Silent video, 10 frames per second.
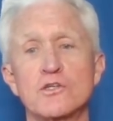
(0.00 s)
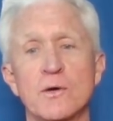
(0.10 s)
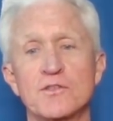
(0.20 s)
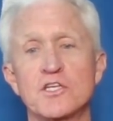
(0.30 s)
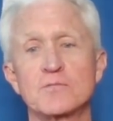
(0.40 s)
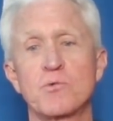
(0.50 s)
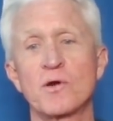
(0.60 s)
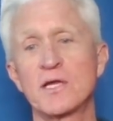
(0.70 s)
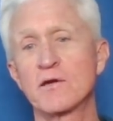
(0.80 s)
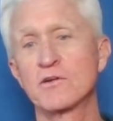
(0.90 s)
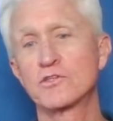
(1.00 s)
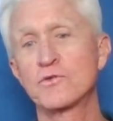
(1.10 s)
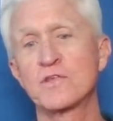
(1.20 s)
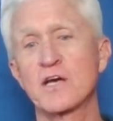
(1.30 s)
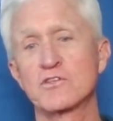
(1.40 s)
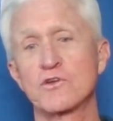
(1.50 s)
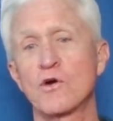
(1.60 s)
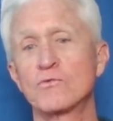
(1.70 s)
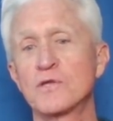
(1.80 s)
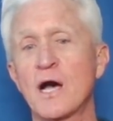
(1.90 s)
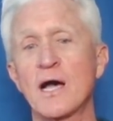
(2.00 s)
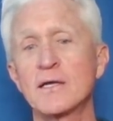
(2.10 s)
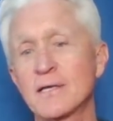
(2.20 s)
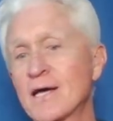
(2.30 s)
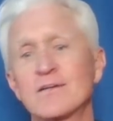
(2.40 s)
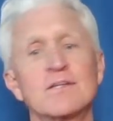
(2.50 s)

So at this point here in 2009,